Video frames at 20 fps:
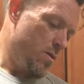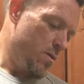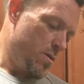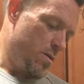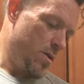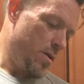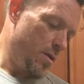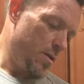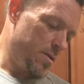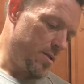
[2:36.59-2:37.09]

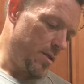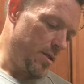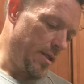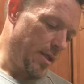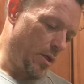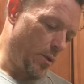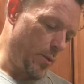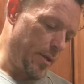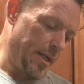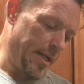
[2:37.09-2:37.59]
till it's a
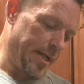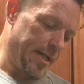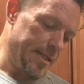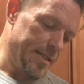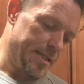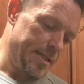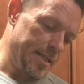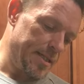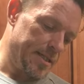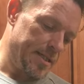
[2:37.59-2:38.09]
liquidy
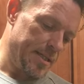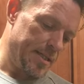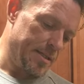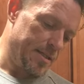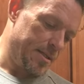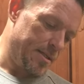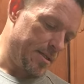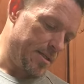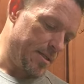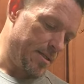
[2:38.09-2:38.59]

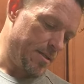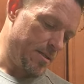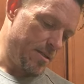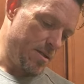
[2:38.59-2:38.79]
consistence